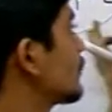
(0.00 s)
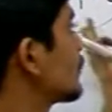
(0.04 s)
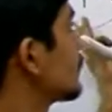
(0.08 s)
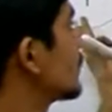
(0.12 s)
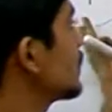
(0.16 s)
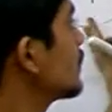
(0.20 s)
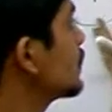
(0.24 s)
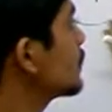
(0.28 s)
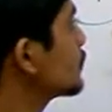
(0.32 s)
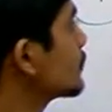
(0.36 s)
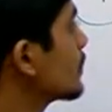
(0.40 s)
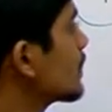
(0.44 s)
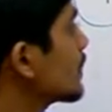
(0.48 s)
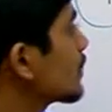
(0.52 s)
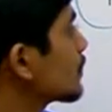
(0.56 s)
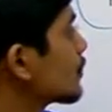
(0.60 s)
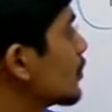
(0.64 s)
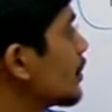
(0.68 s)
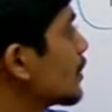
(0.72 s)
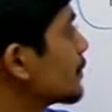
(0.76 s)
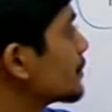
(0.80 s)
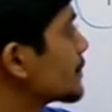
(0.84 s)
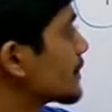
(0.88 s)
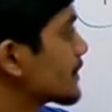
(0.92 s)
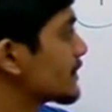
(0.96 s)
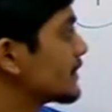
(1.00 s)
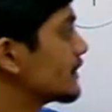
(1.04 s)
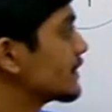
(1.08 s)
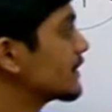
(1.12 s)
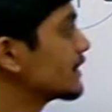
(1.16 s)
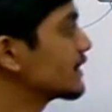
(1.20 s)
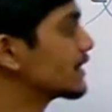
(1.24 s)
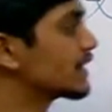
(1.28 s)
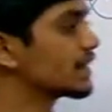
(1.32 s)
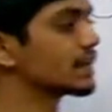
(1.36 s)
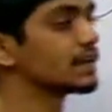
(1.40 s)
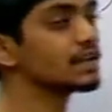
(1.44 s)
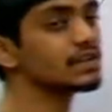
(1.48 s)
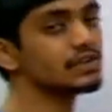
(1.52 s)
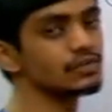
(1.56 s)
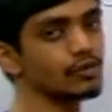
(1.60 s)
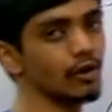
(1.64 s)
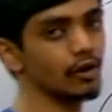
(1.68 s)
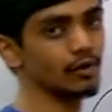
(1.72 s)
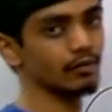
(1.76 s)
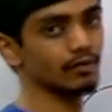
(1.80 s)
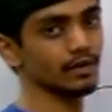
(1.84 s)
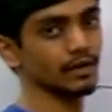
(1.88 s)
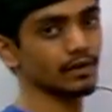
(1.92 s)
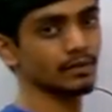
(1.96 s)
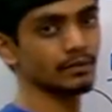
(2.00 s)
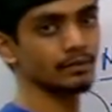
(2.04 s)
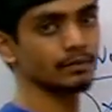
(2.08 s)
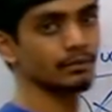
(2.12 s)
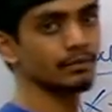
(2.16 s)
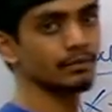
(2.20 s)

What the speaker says: these were not present in any solvent,